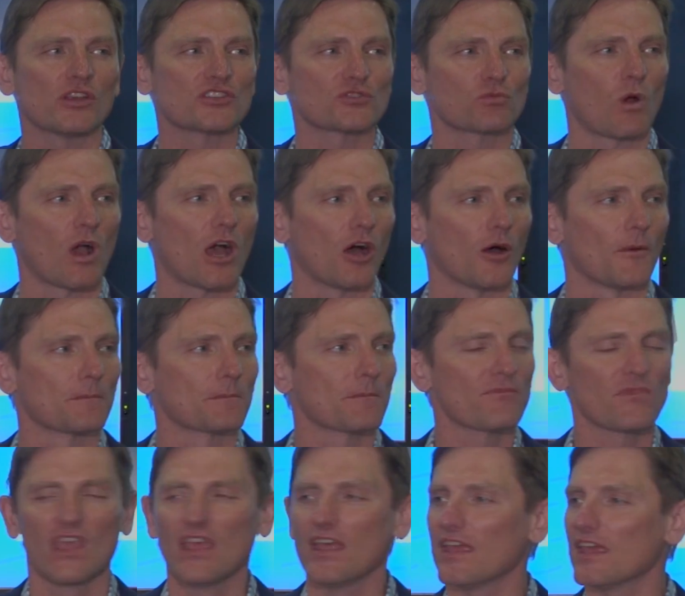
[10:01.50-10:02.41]
as well.
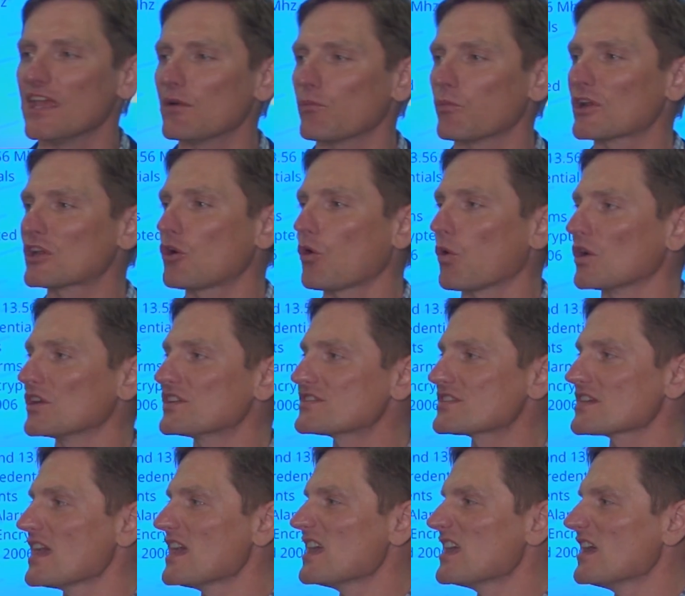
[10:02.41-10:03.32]
It
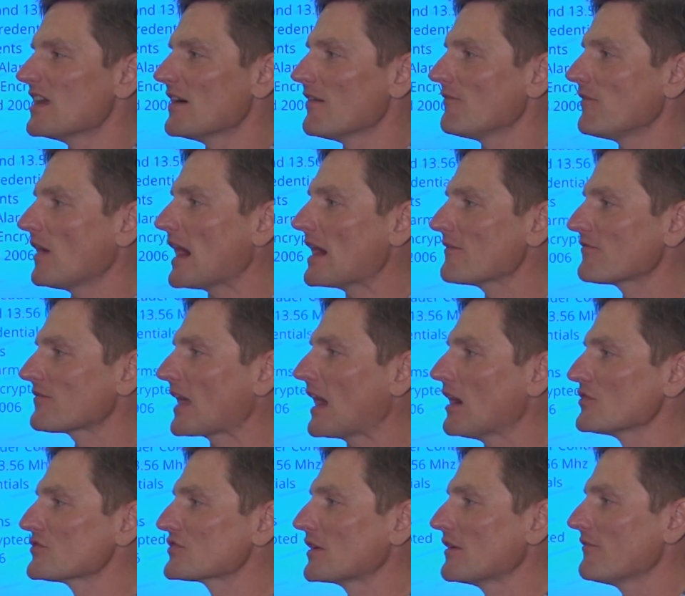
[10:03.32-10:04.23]
records
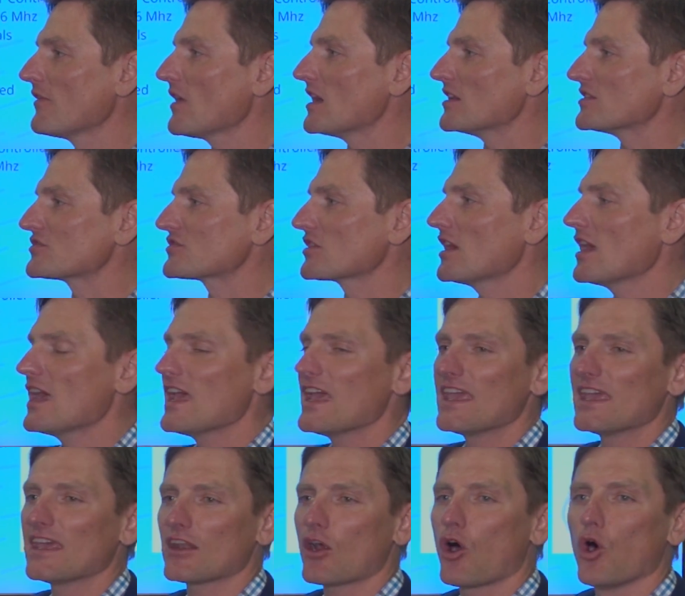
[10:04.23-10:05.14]
5,000 events.
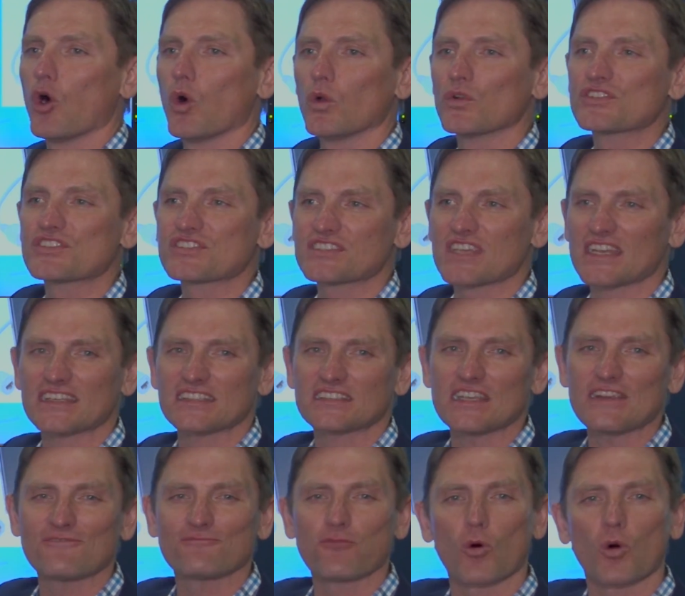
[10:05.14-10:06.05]
It holds
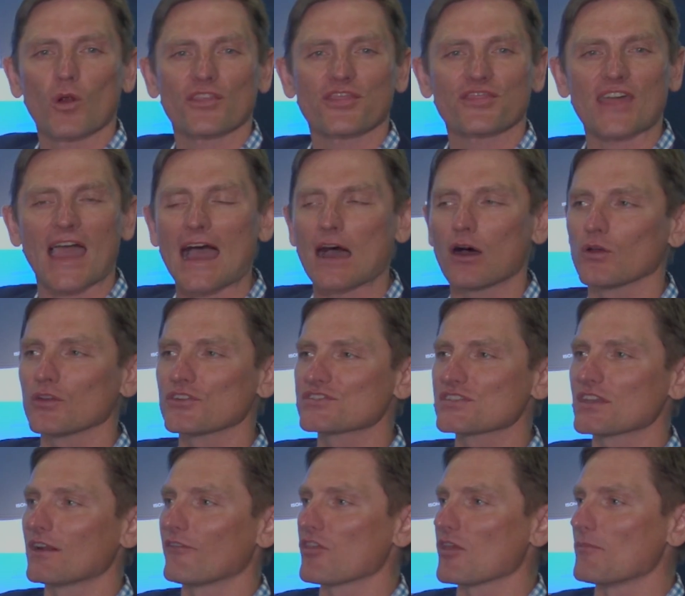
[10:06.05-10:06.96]

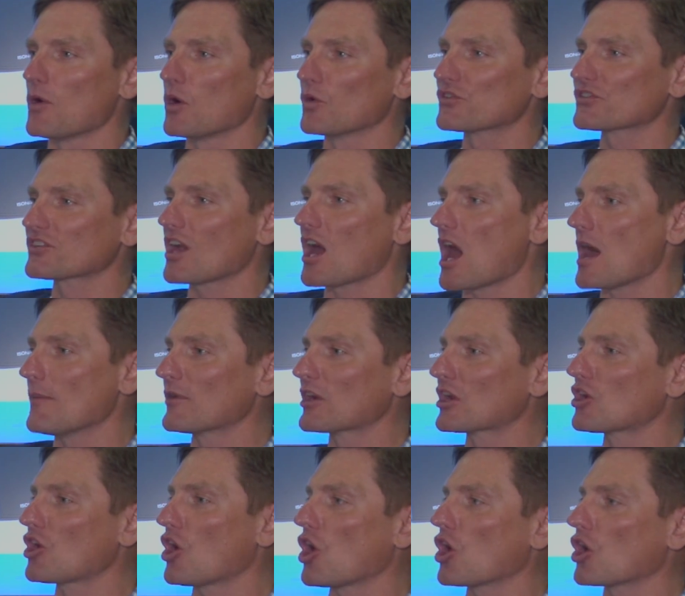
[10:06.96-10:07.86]
64,000 of the most
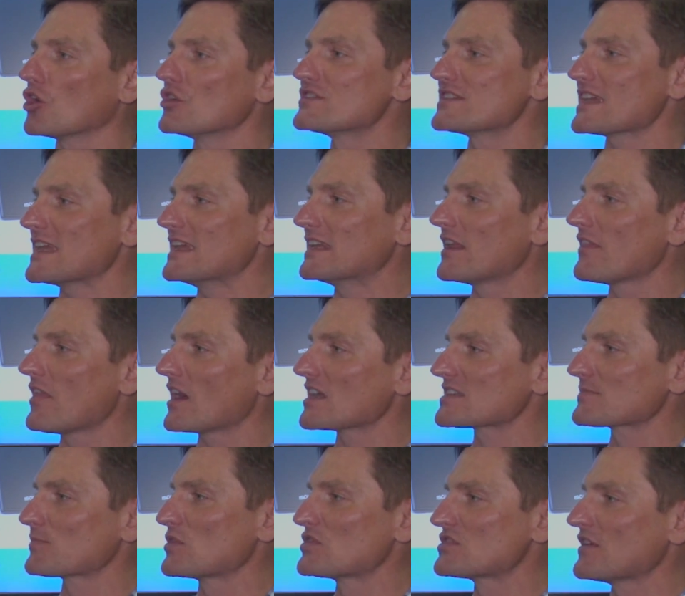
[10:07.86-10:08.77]
common cards into
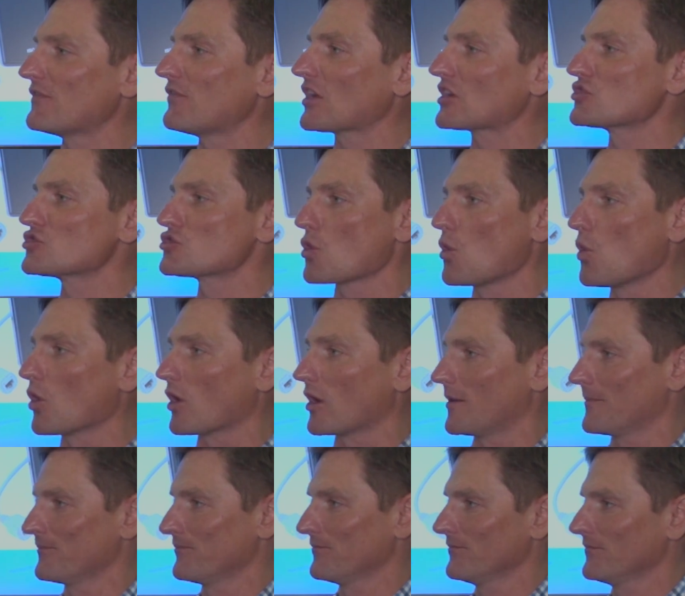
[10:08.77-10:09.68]
that specific
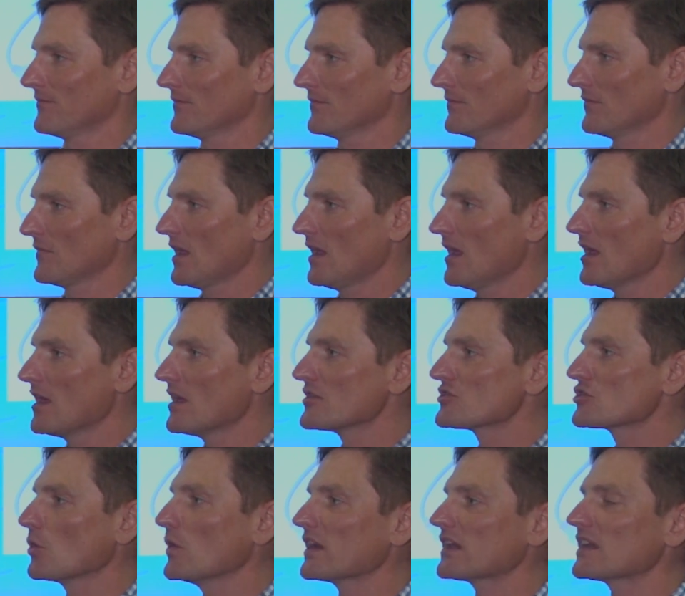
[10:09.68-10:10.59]
door.
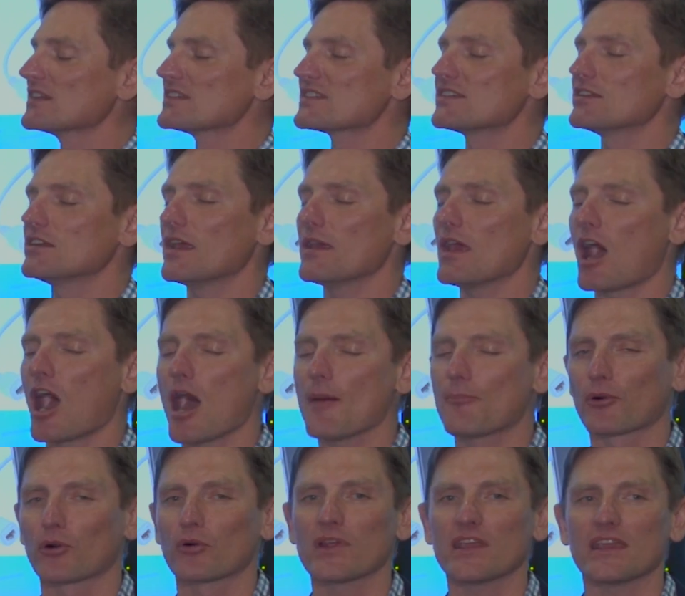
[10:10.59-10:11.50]
So it can
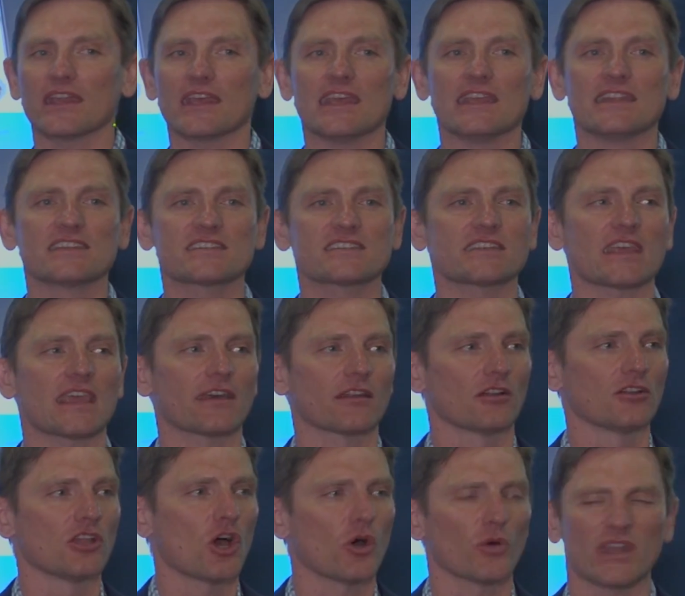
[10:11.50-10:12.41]
operate in
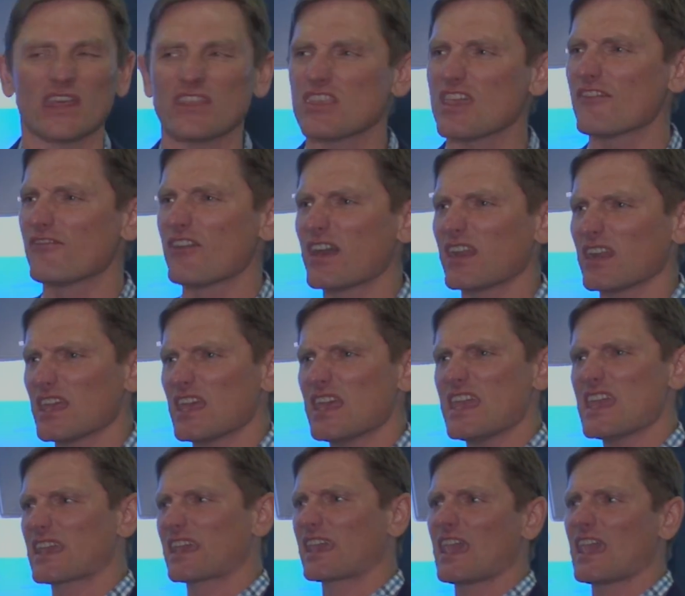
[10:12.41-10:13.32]
standalone. In the event it